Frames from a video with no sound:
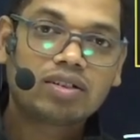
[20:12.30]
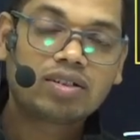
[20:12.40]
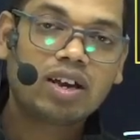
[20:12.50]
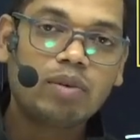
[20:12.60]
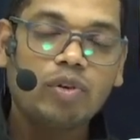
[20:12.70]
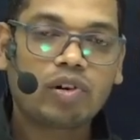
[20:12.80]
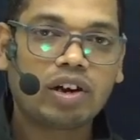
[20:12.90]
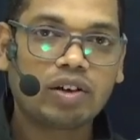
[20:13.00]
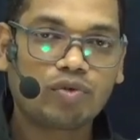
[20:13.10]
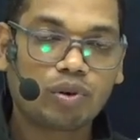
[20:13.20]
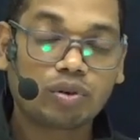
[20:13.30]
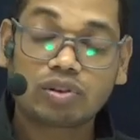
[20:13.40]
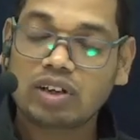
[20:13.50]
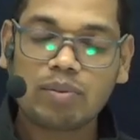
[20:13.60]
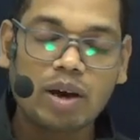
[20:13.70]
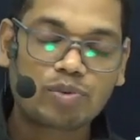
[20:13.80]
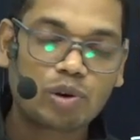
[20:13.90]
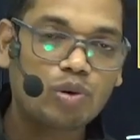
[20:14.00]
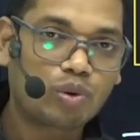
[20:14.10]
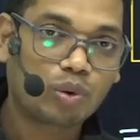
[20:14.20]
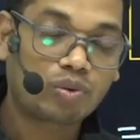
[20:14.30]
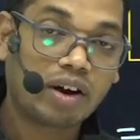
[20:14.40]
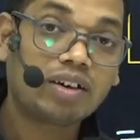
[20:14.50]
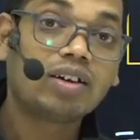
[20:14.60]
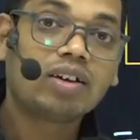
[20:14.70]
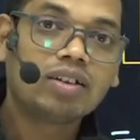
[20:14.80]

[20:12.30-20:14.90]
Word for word: same relative growth, same absolute growth rate,